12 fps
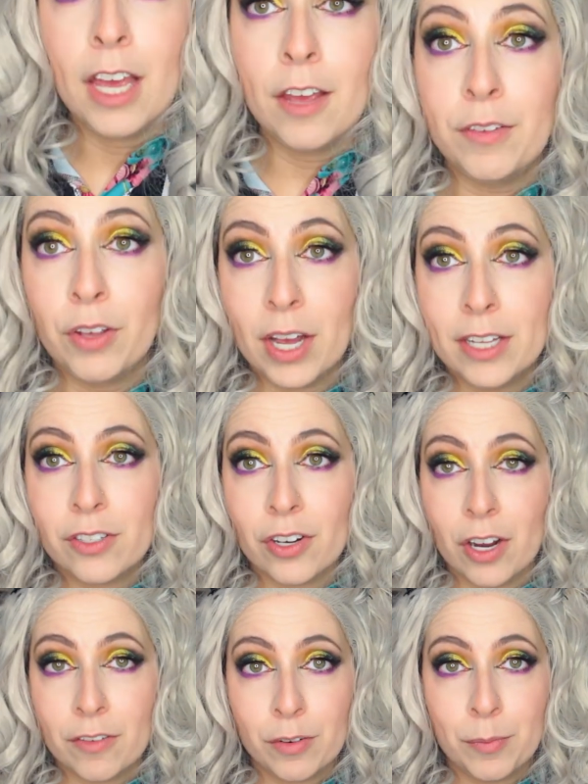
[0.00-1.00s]
If you guys are
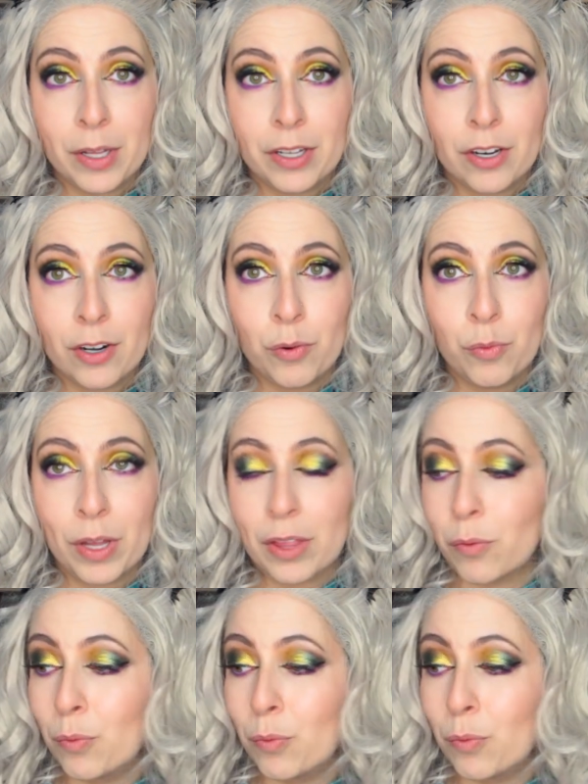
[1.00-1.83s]
unfamiliar with